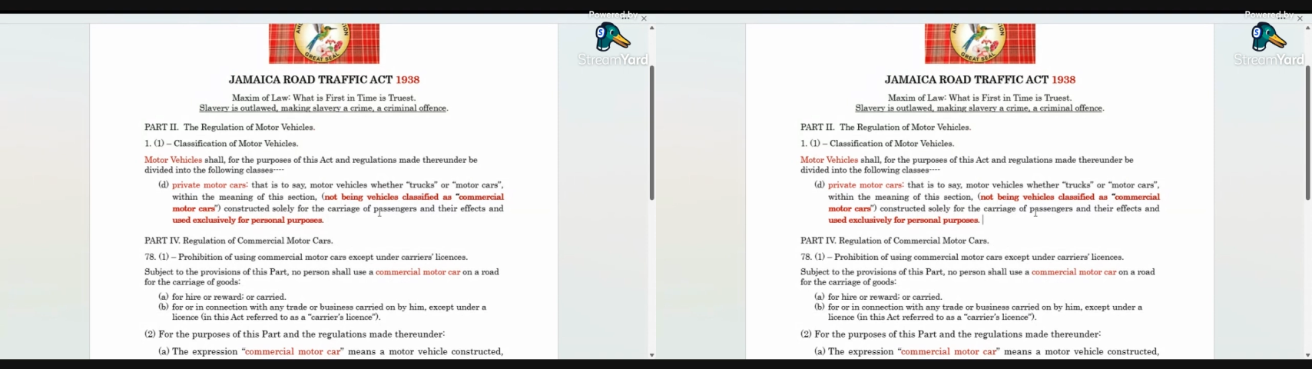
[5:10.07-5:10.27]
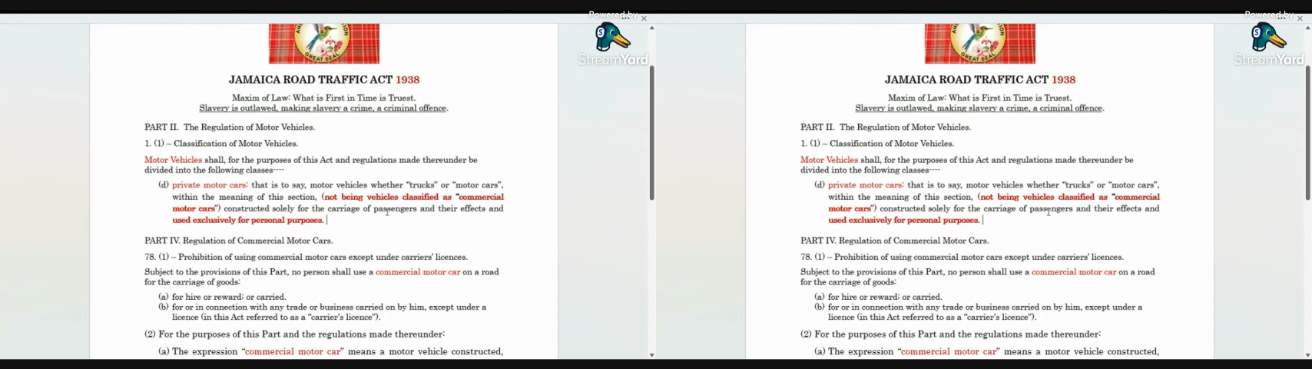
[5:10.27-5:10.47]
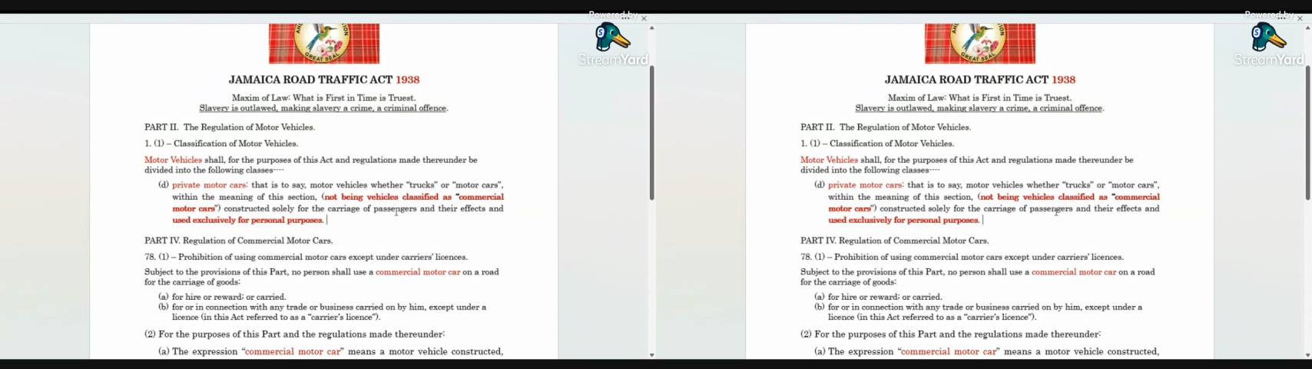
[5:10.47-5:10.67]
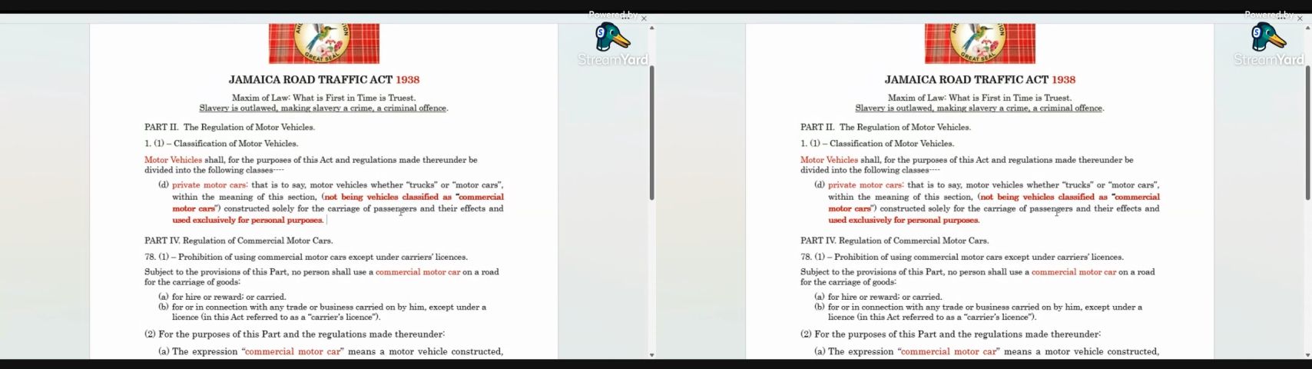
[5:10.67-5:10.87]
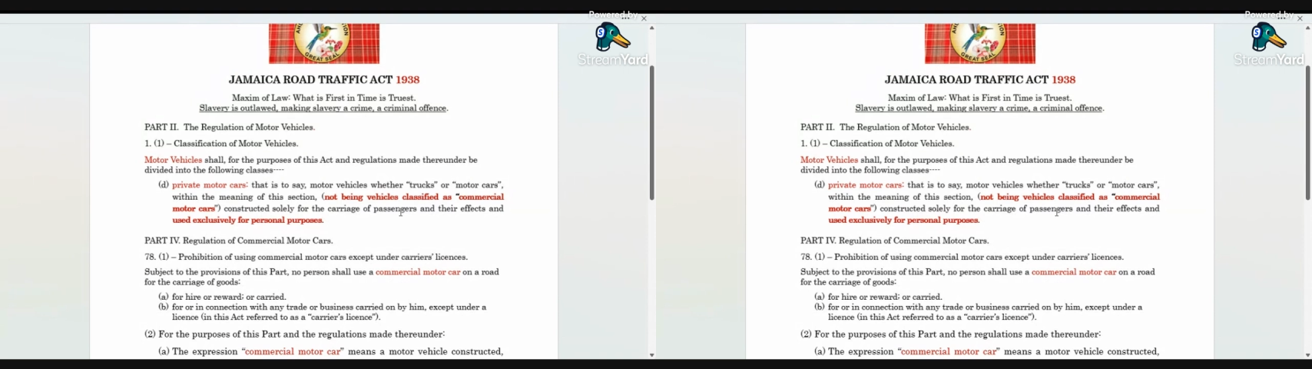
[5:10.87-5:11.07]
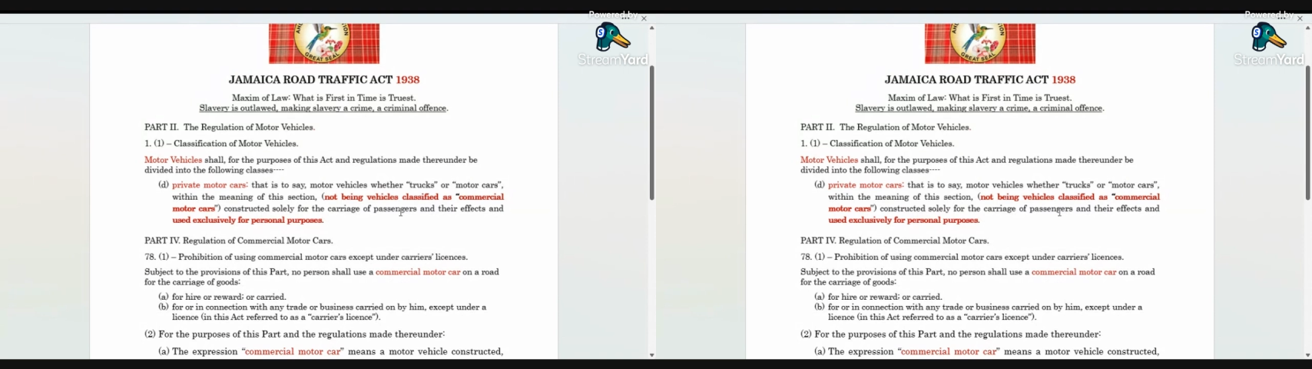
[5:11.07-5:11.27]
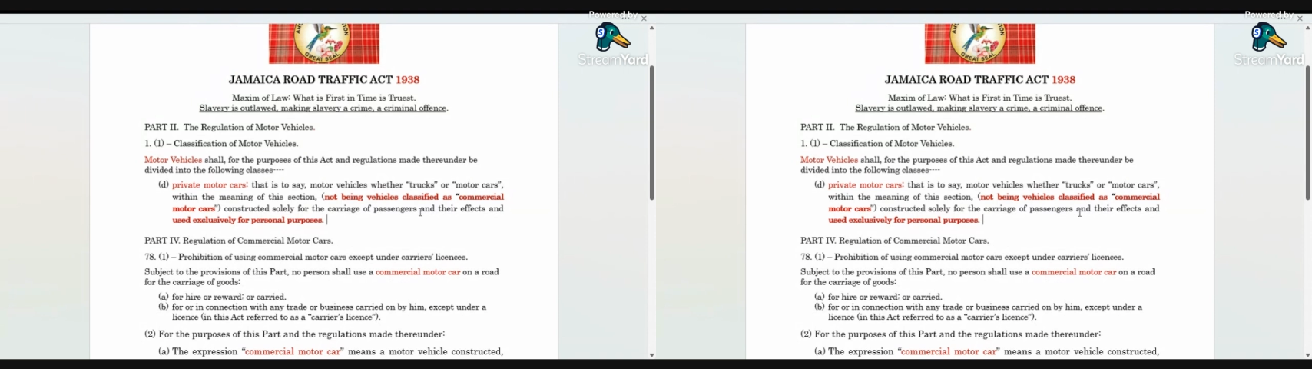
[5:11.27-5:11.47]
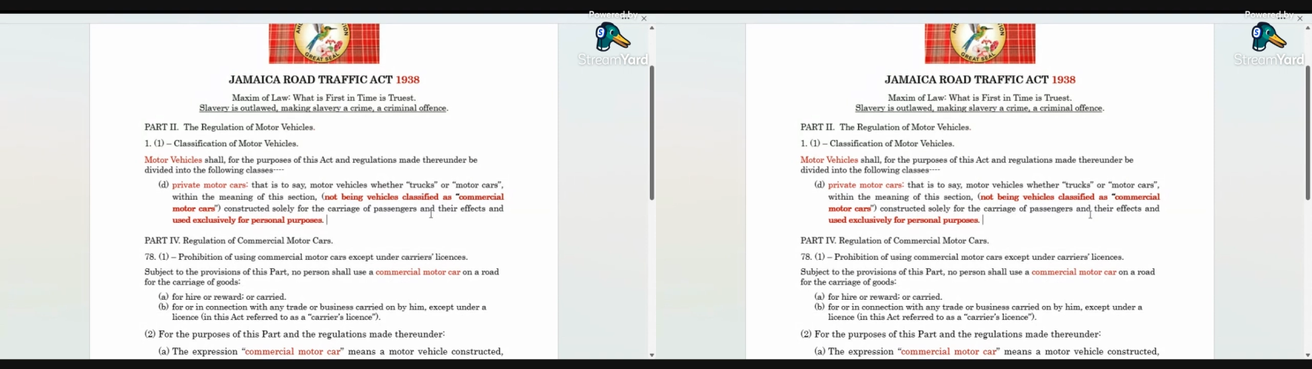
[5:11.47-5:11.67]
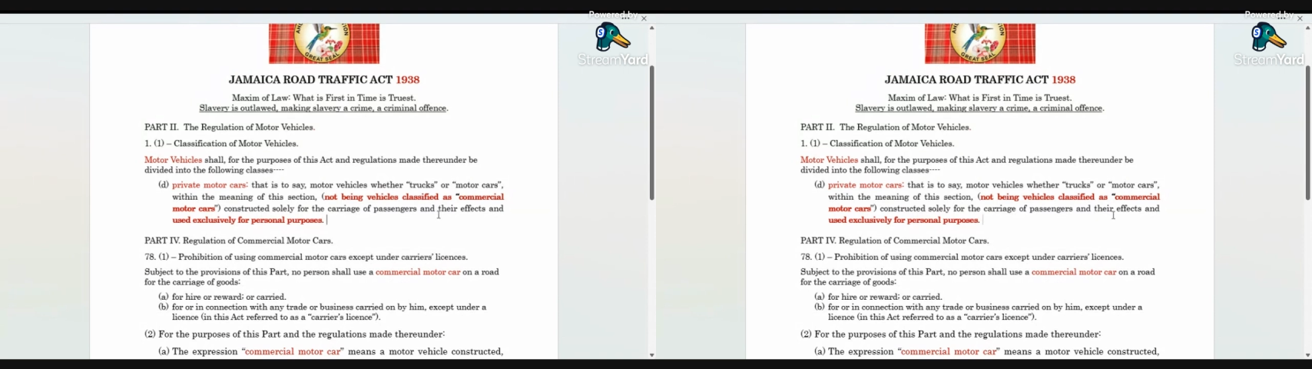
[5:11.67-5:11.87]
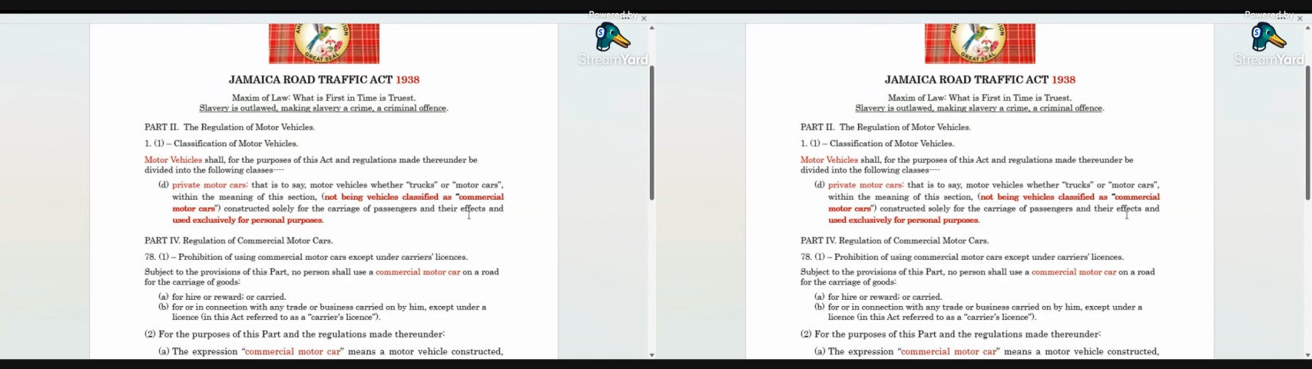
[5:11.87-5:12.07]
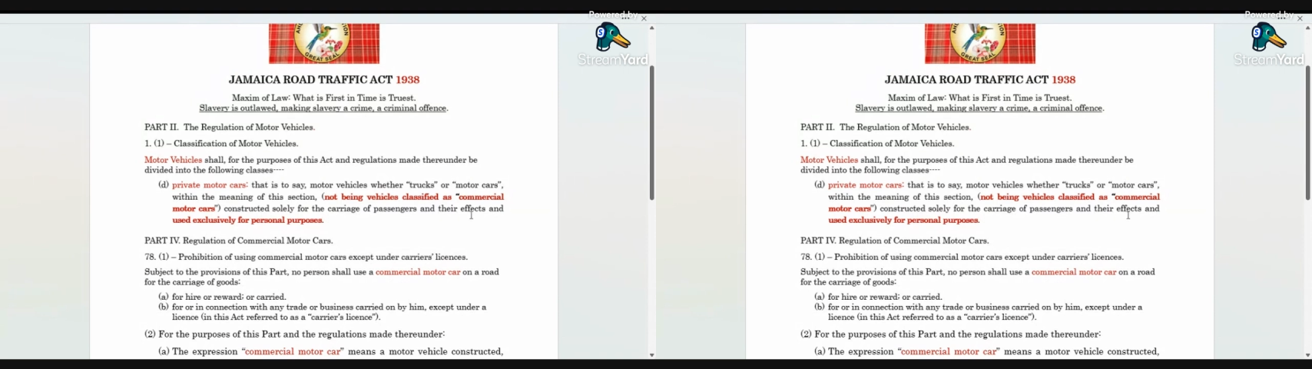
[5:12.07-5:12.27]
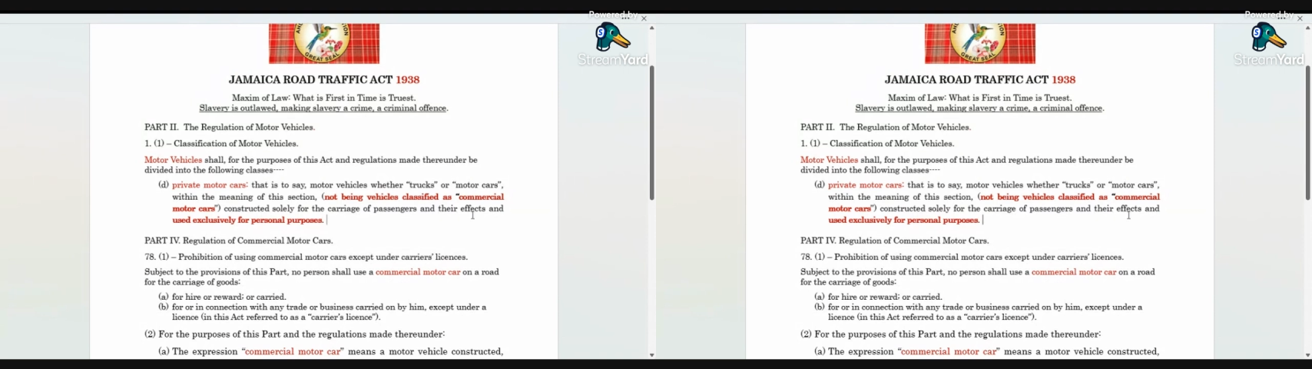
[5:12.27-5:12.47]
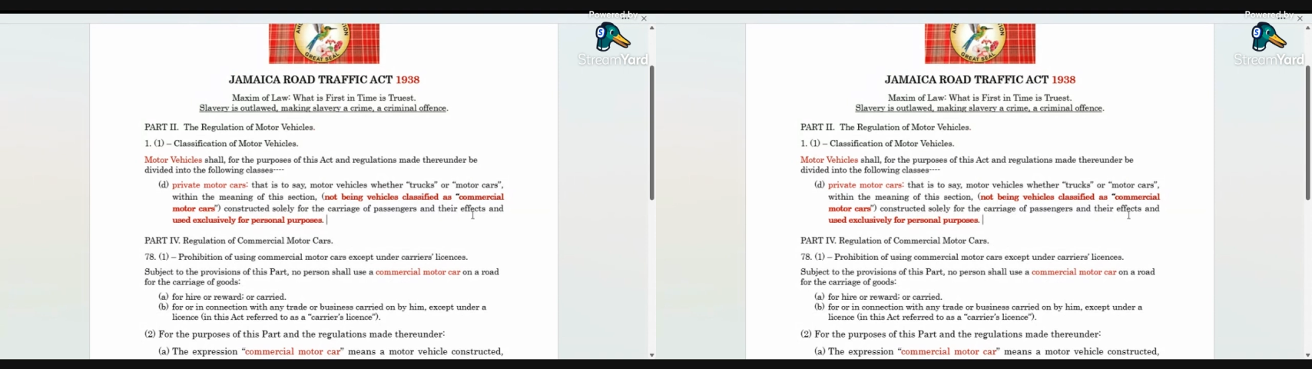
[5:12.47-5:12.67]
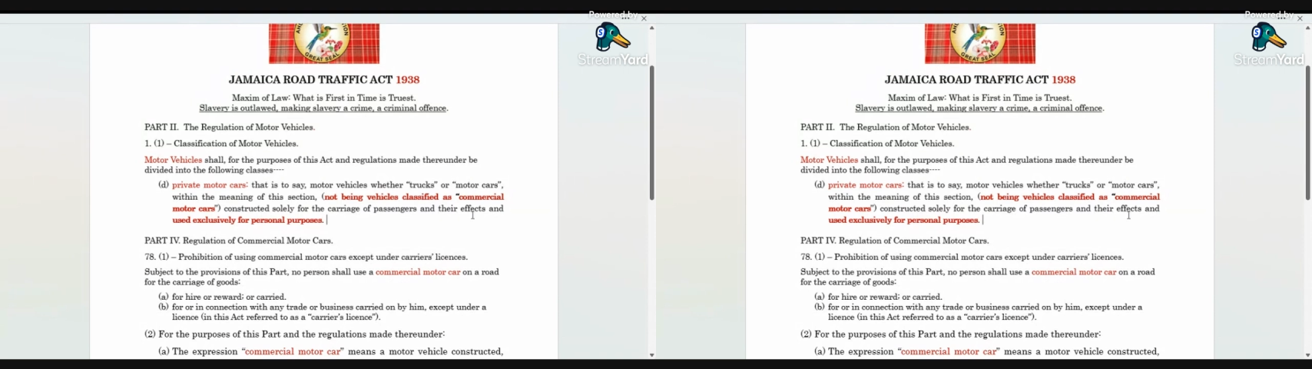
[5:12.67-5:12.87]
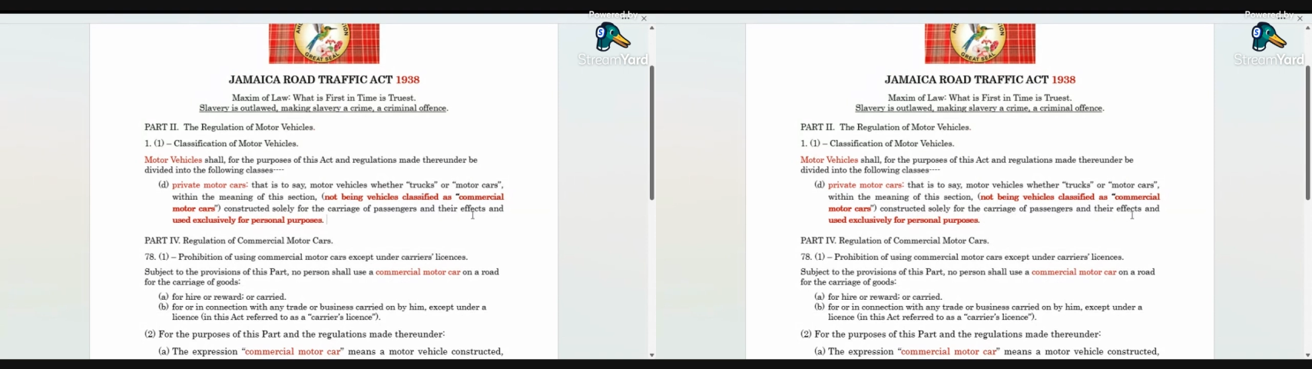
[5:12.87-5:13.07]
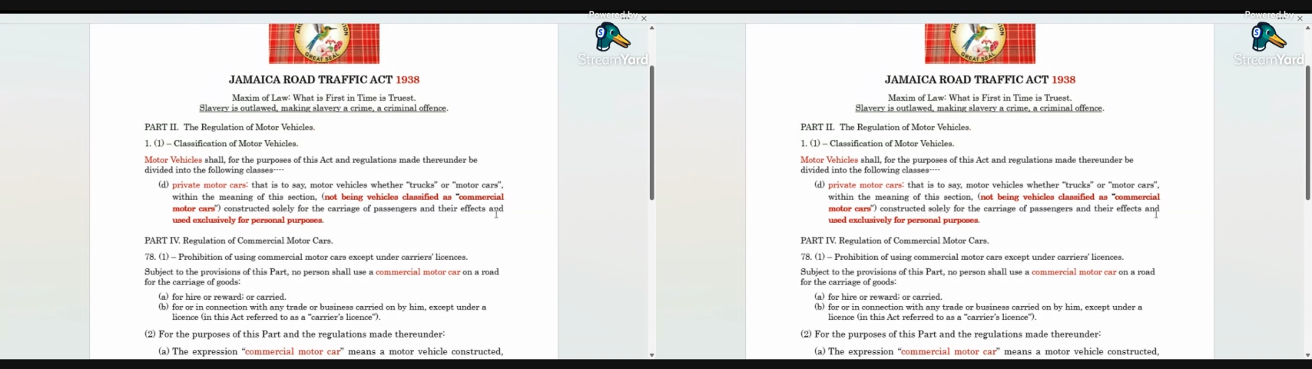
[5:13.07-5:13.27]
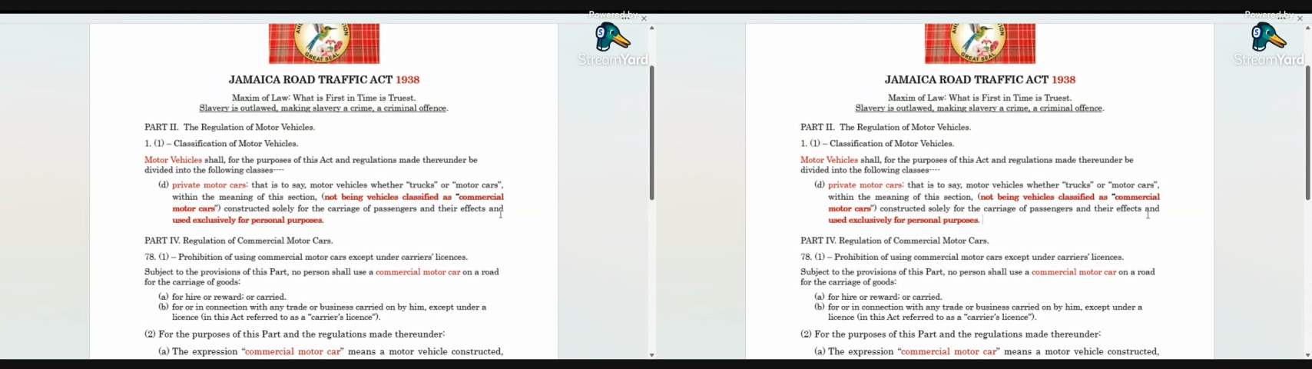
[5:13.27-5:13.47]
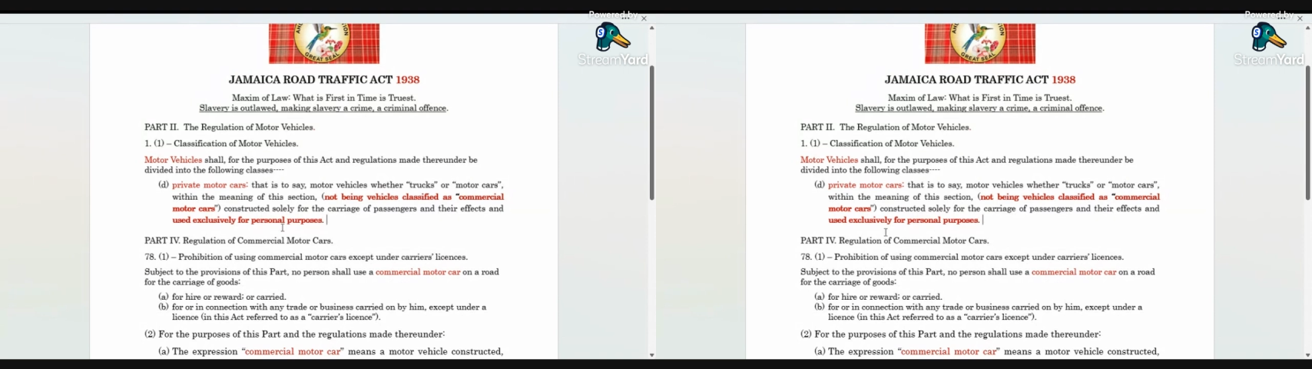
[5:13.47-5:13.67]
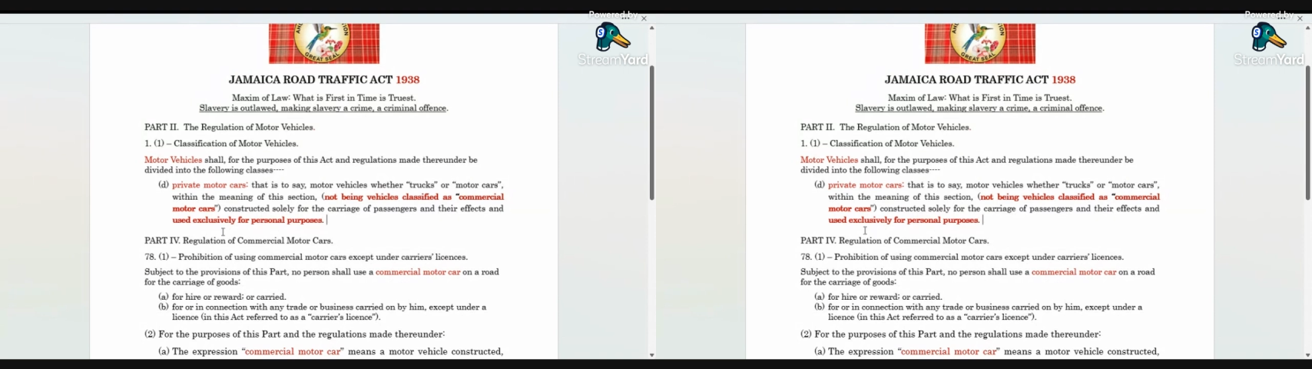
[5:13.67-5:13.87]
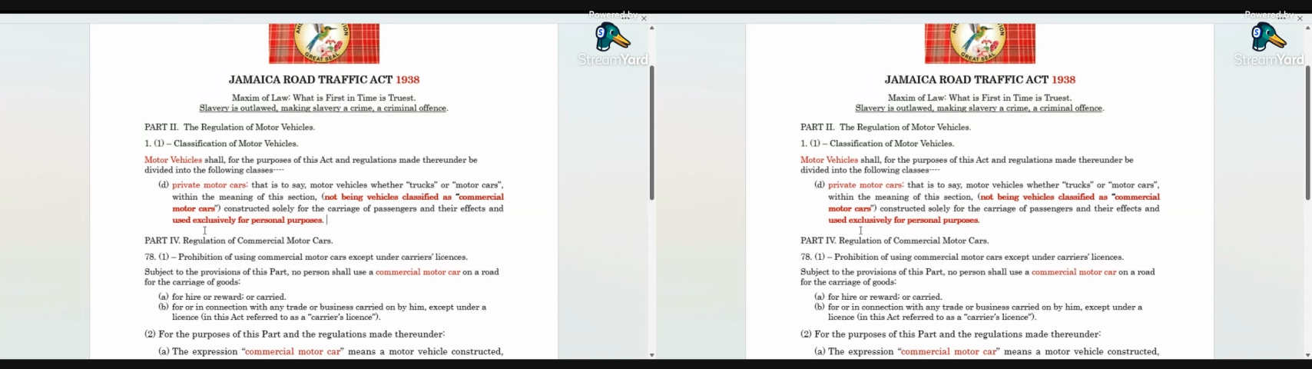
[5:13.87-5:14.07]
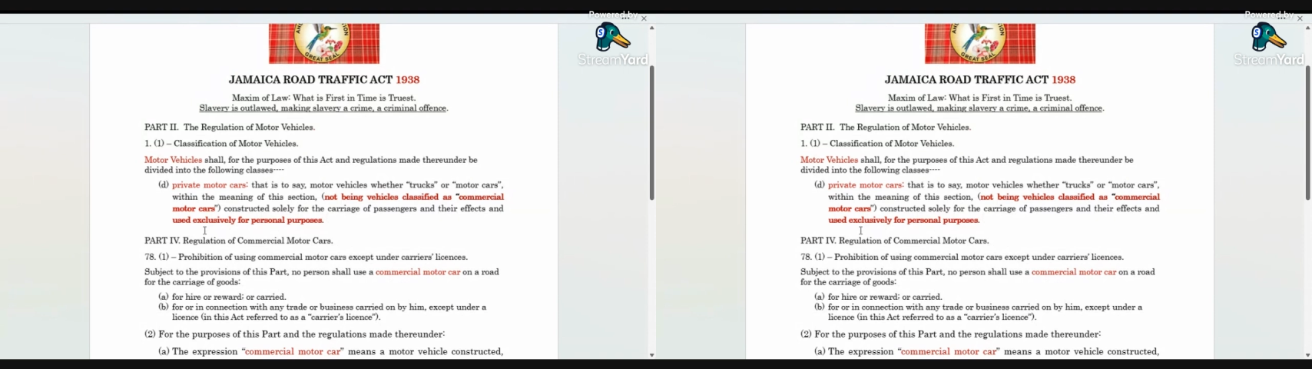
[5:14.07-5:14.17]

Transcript: No face is visible, so there are no lips to read.